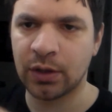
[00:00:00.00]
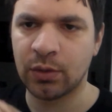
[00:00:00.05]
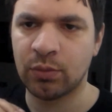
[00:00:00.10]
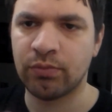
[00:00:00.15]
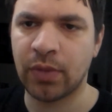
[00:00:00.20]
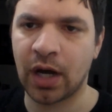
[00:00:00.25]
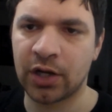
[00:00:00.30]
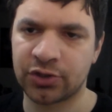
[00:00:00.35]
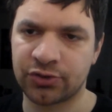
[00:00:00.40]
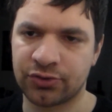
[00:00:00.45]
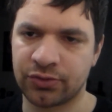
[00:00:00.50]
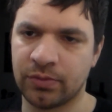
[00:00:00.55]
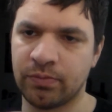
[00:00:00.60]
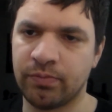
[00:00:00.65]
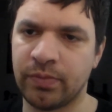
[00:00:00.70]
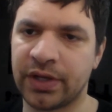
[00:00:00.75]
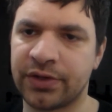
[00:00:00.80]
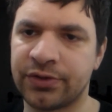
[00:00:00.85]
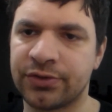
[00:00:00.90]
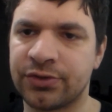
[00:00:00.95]
mushroom
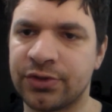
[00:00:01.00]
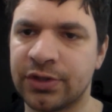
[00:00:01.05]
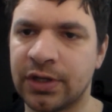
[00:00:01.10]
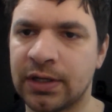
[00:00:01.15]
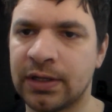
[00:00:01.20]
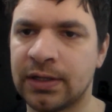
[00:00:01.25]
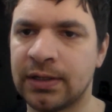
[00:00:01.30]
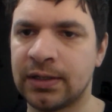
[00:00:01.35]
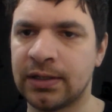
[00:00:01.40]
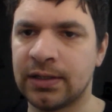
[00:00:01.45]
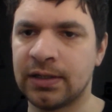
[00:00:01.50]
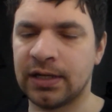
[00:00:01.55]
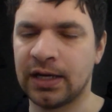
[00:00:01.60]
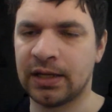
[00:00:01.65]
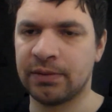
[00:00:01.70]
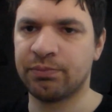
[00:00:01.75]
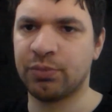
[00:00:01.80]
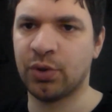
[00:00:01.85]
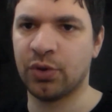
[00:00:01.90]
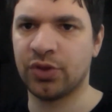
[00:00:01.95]
mixture
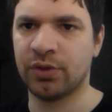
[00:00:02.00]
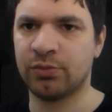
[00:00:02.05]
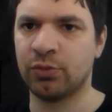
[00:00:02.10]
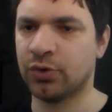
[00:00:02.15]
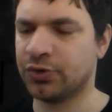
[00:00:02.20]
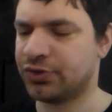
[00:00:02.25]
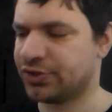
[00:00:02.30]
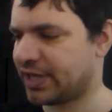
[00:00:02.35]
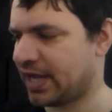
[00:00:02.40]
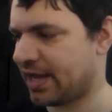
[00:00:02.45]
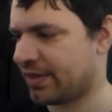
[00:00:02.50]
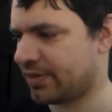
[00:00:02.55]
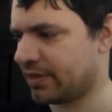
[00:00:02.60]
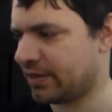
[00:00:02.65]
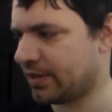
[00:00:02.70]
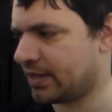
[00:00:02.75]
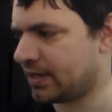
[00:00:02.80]
and put them all together.